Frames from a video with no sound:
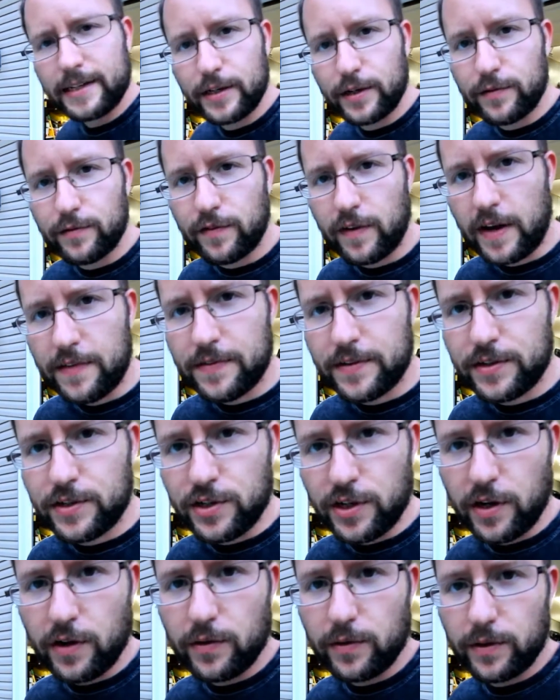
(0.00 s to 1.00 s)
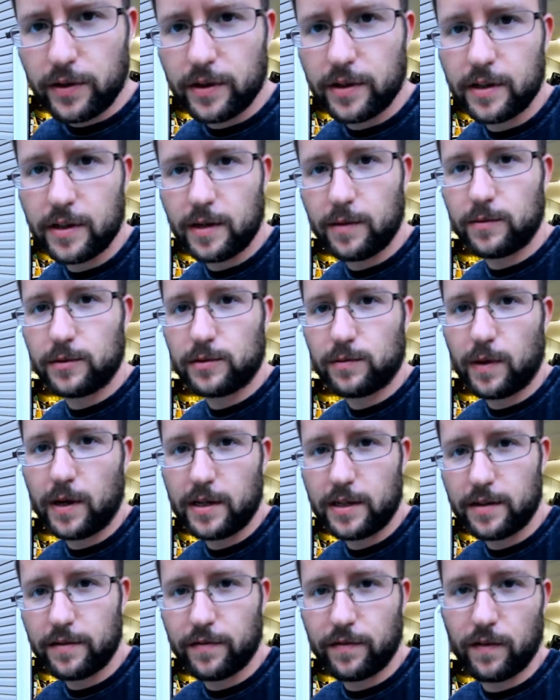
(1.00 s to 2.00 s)
couldn't find the choke. It was right
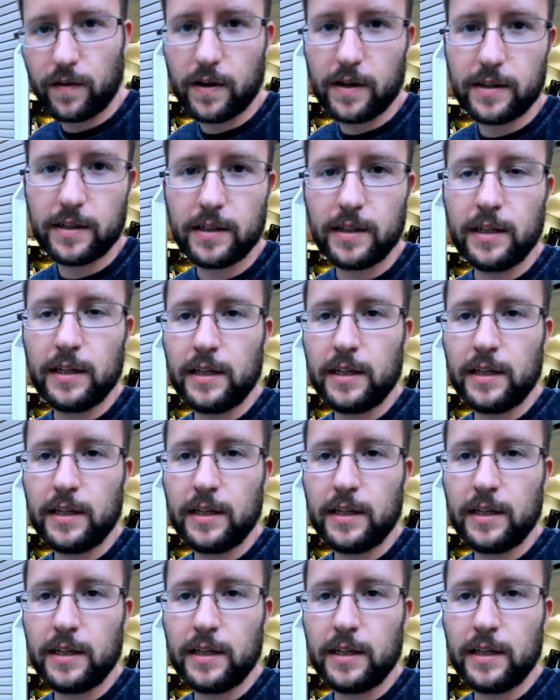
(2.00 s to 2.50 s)
on the front,